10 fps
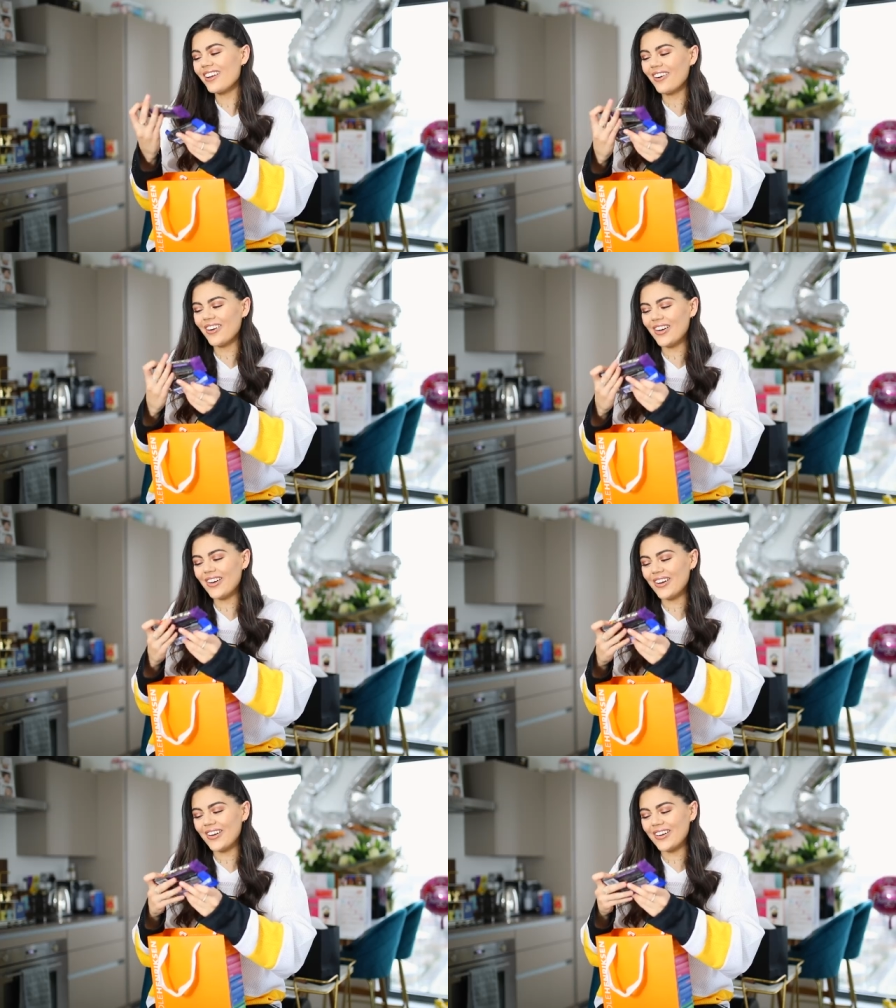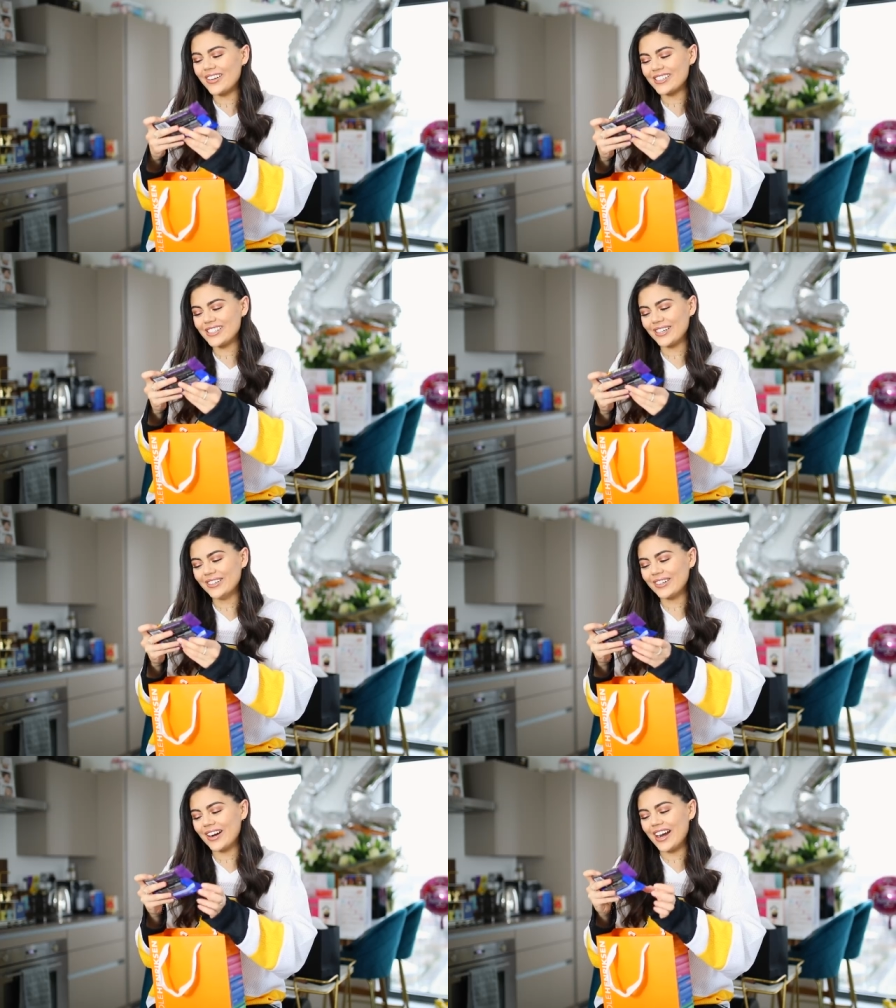Oh, you're
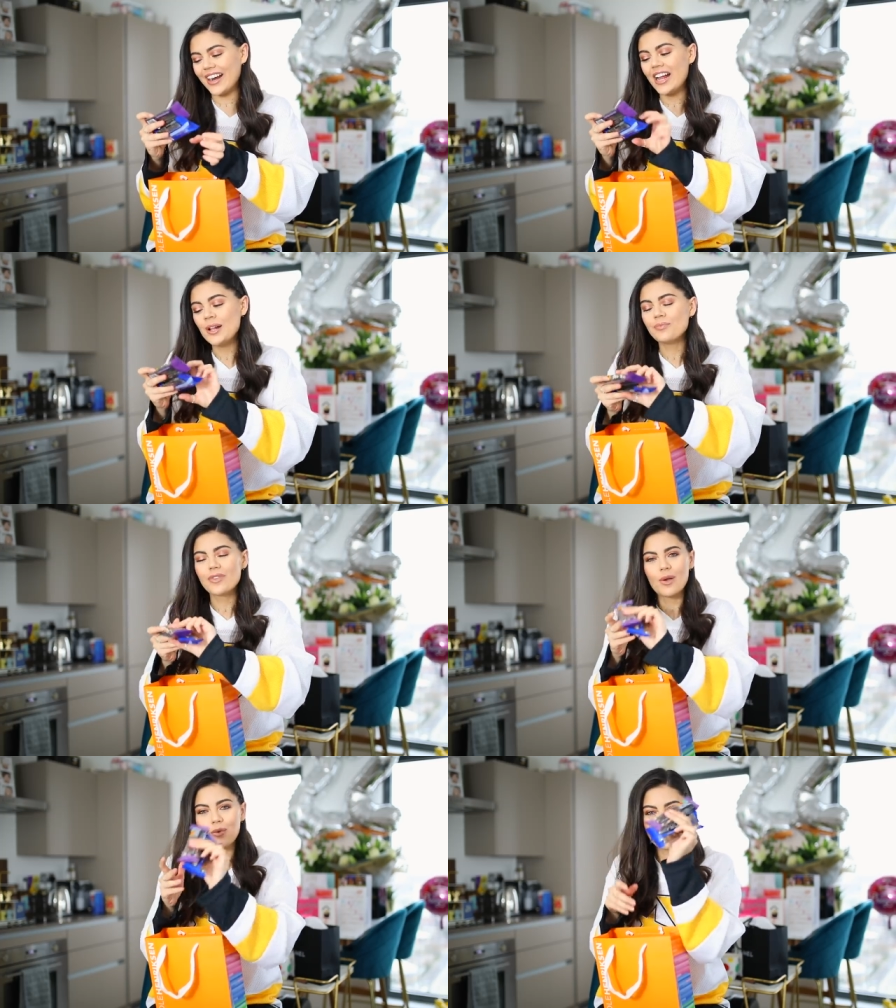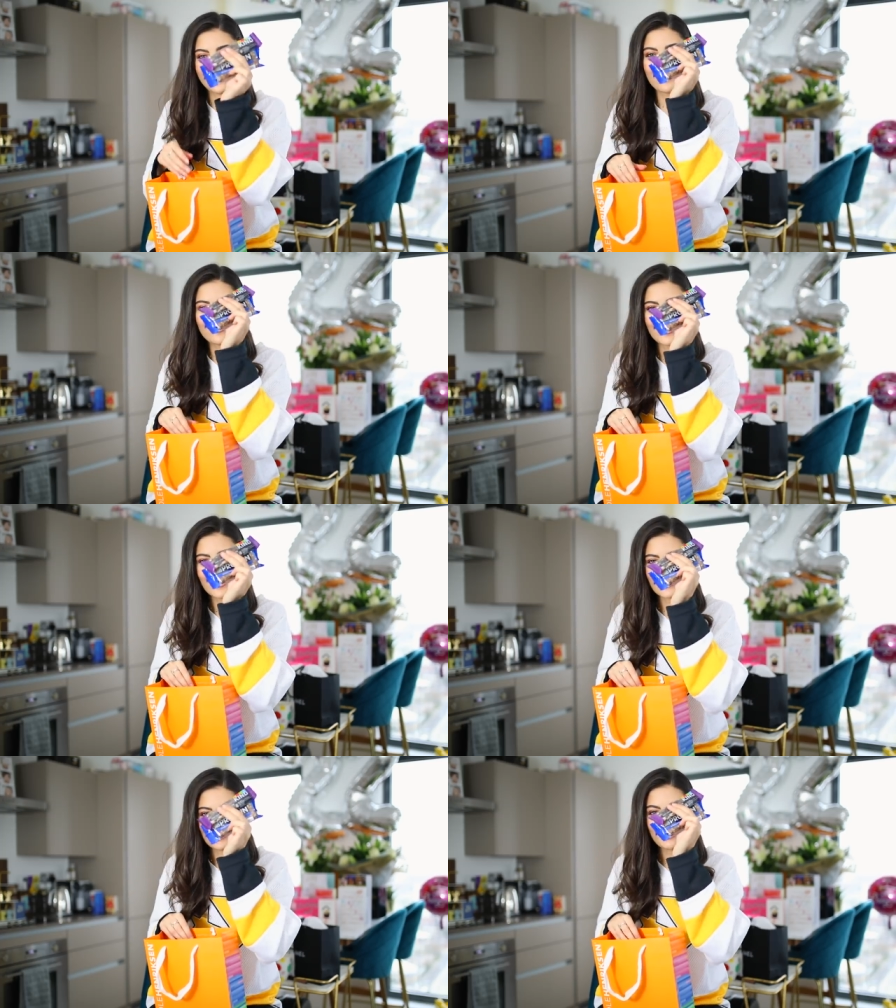so great. We love
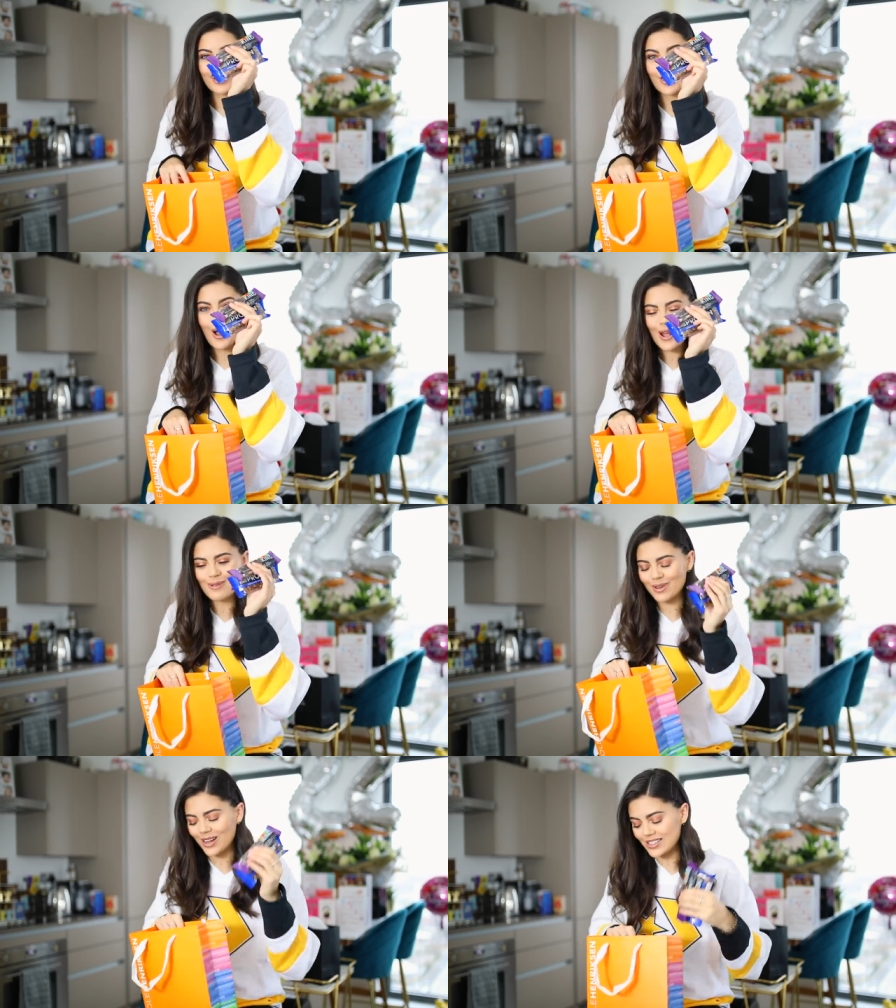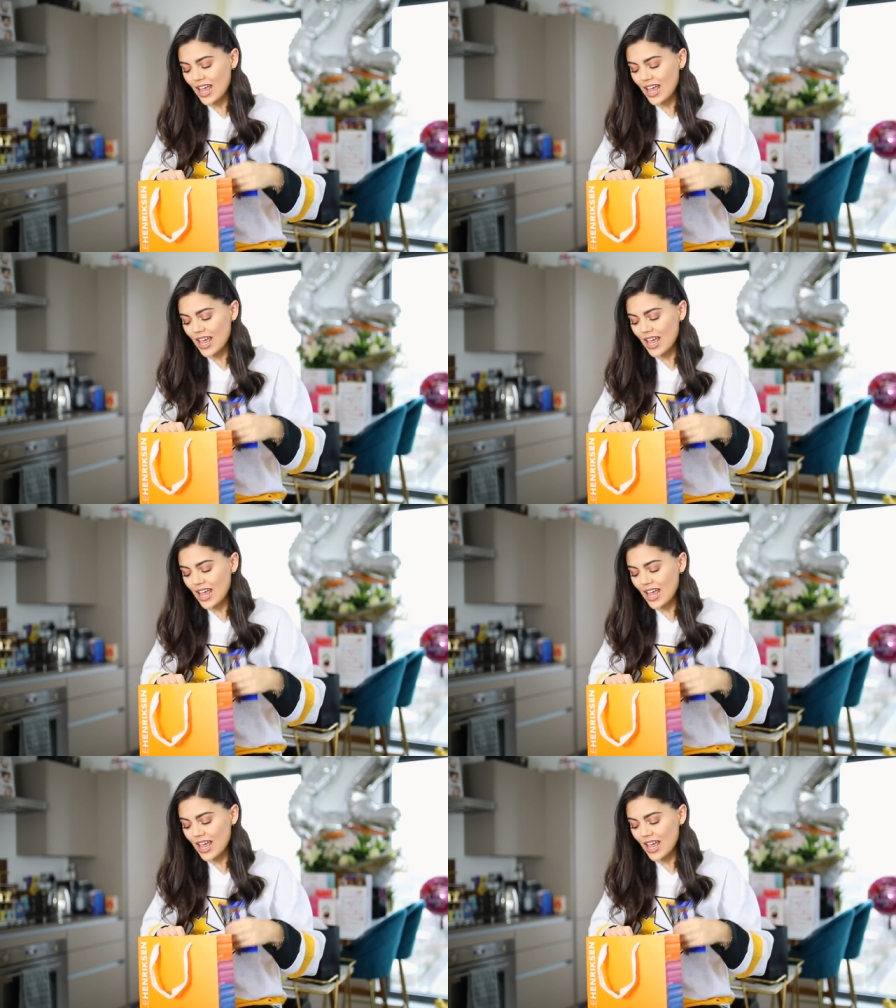some good Kind bars.